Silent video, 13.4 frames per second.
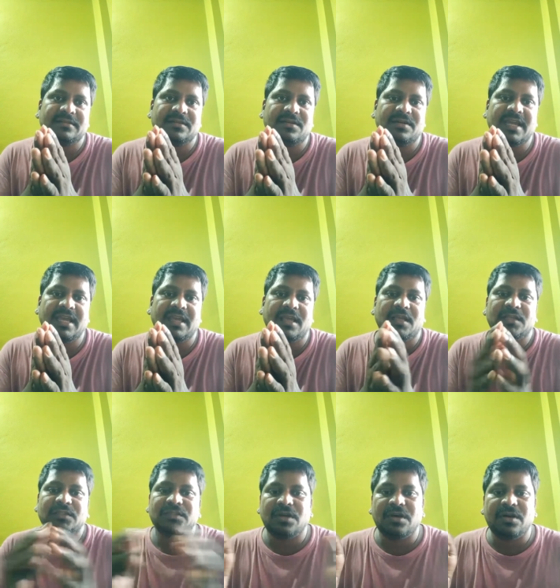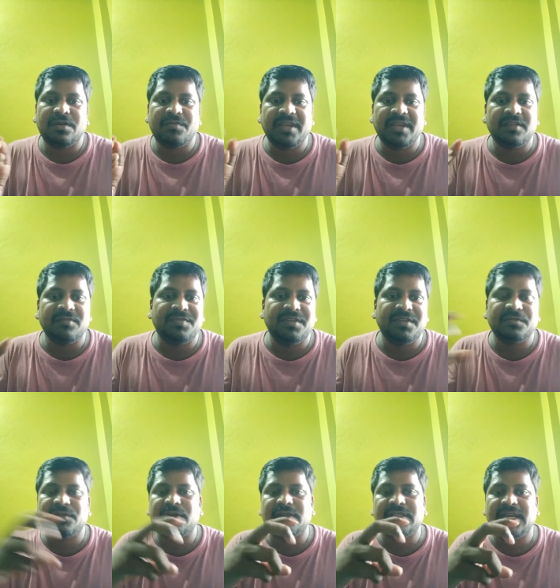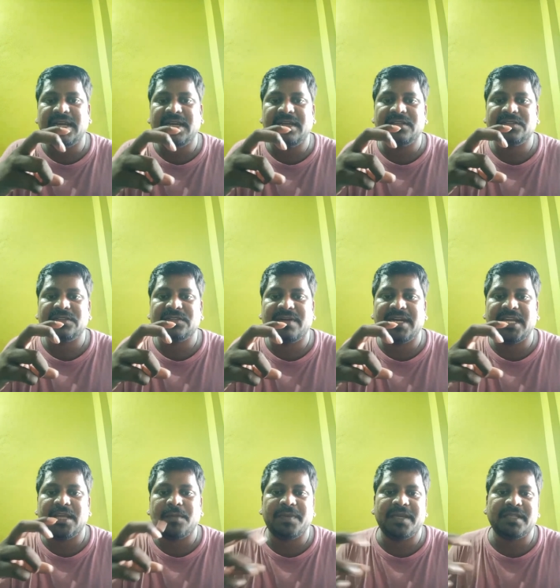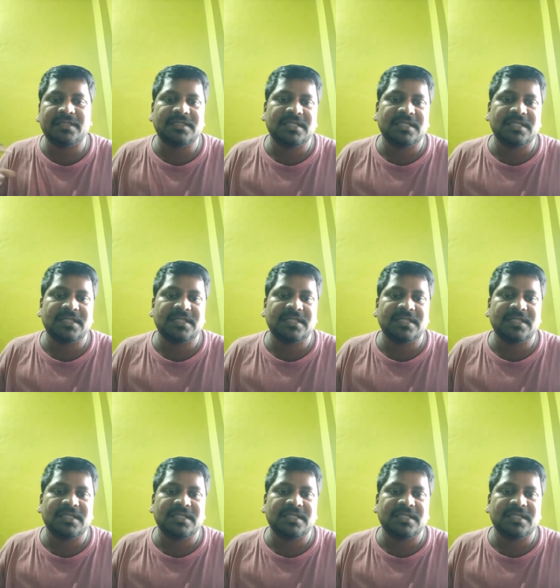Okay, so when you view through that, so what happens,